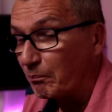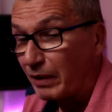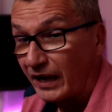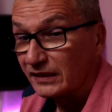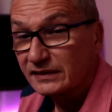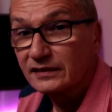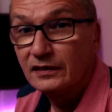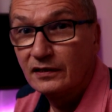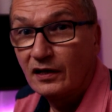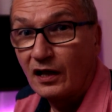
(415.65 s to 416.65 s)
bags
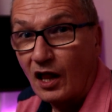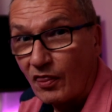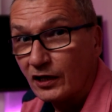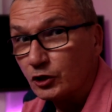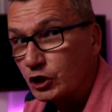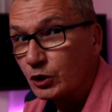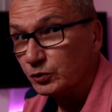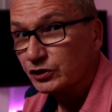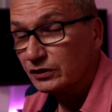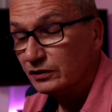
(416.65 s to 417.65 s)
and then
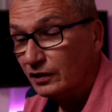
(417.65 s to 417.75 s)
choose.